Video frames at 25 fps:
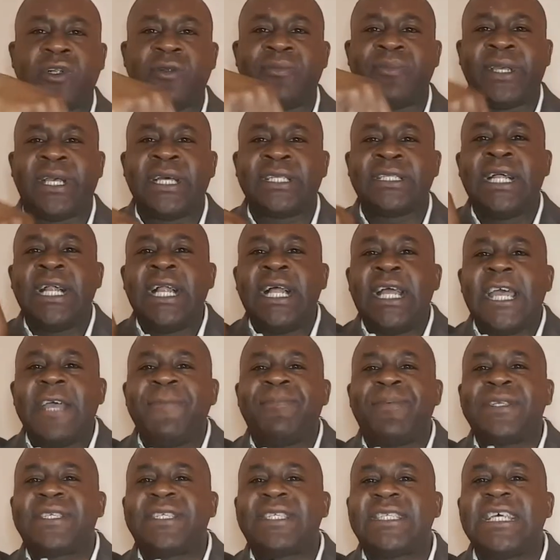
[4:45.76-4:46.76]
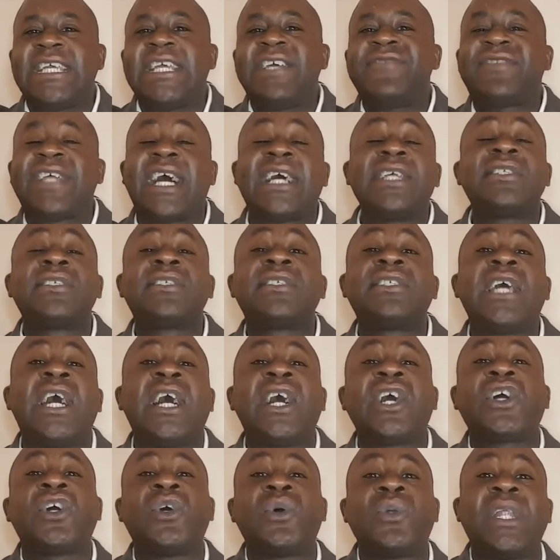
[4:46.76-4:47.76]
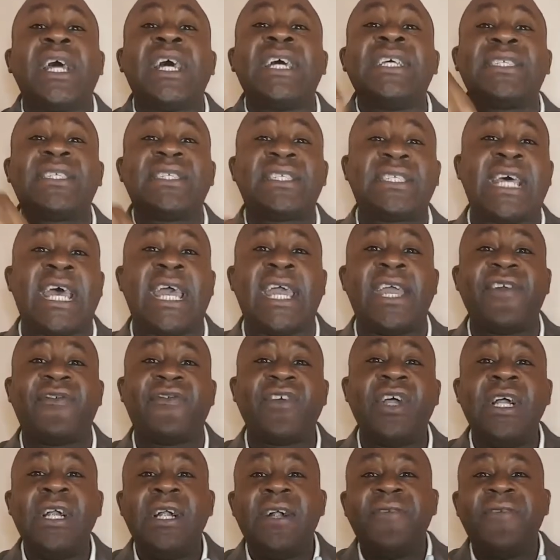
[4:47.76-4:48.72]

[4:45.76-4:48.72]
because it perceives that circle as safe.